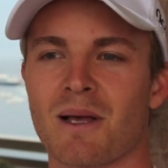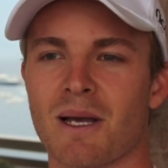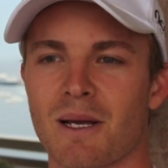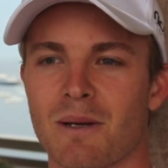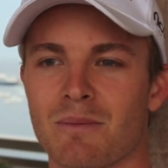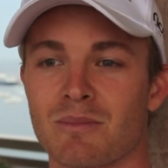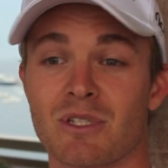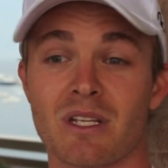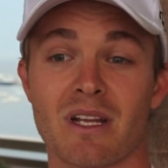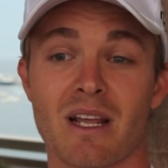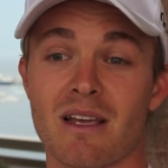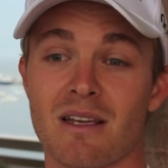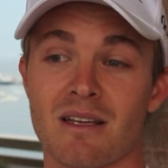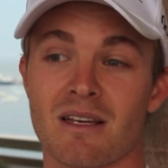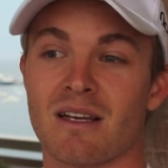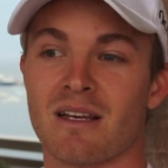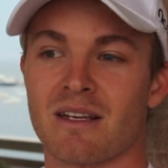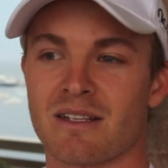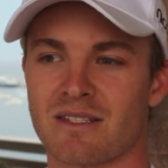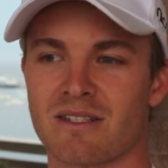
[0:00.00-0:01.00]
Um, today,
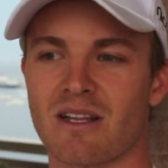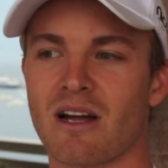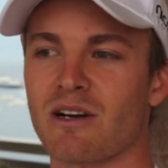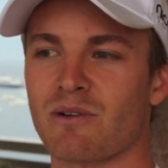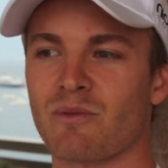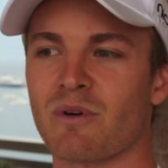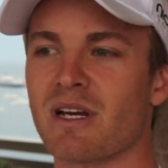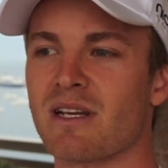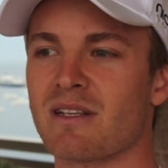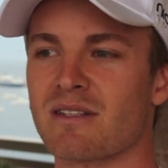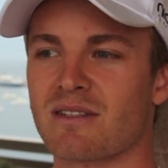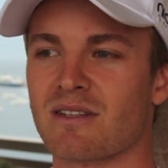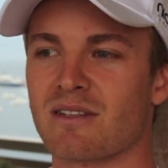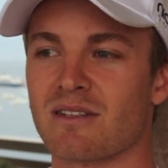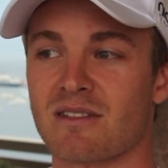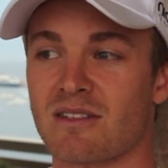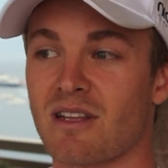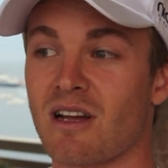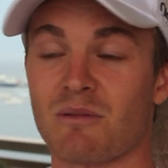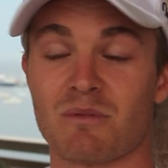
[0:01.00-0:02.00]
start-wise,
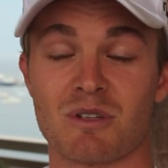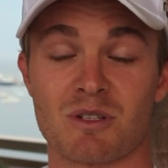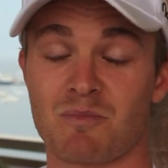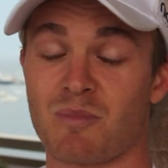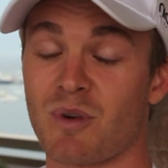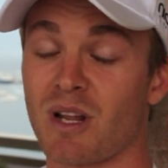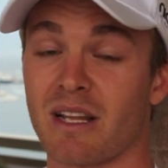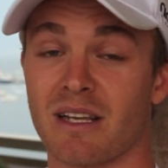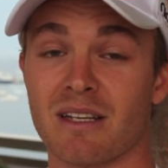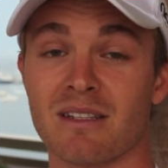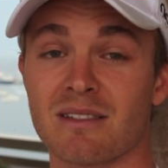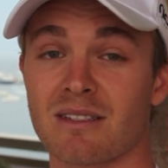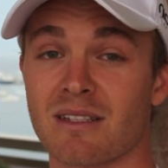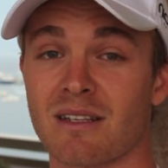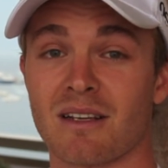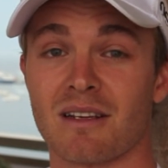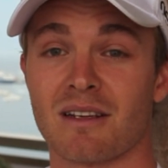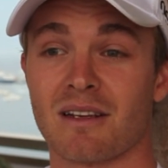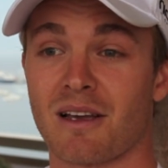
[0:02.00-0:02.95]
the start was brilliant.